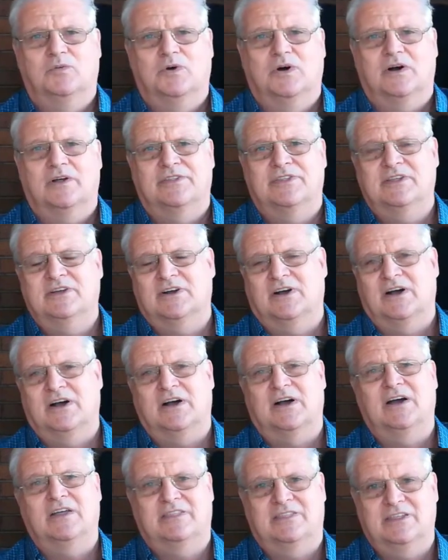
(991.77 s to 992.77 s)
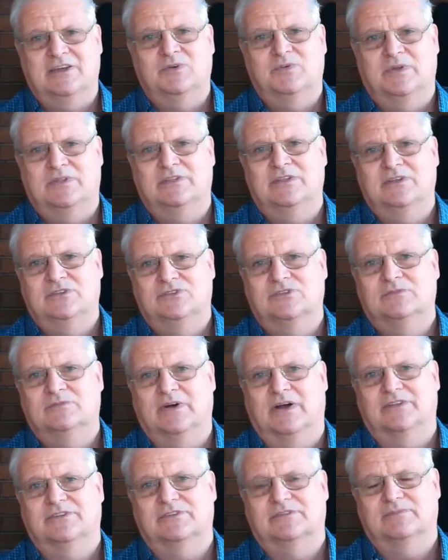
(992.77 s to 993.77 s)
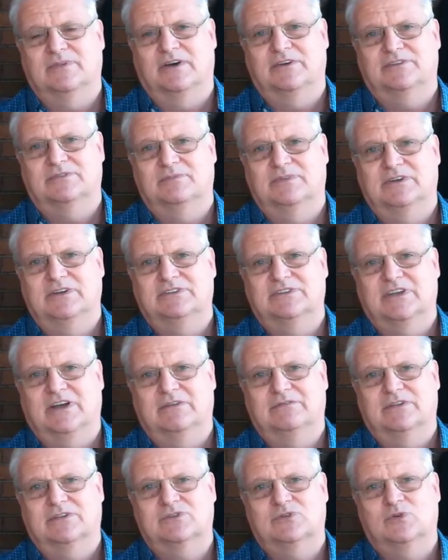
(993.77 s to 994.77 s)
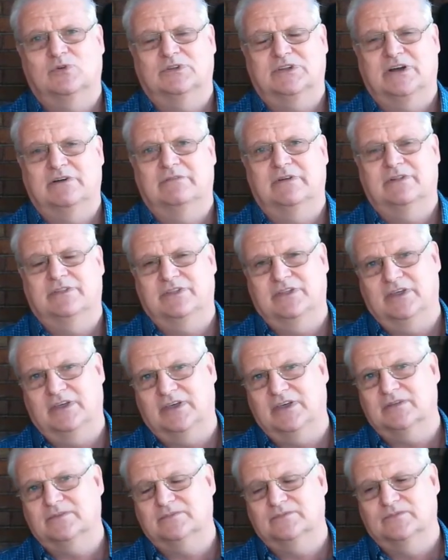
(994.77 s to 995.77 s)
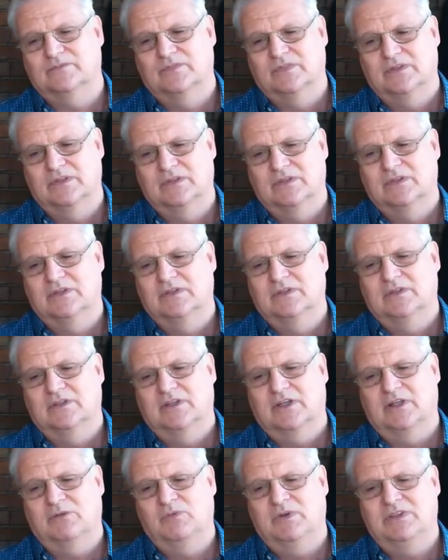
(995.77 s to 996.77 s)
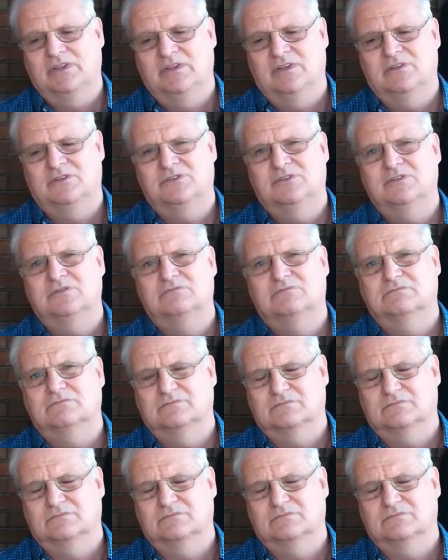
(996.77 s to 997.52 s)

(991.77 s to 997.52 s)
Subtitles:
I think we think too much many times. It's called overthinking. And we need to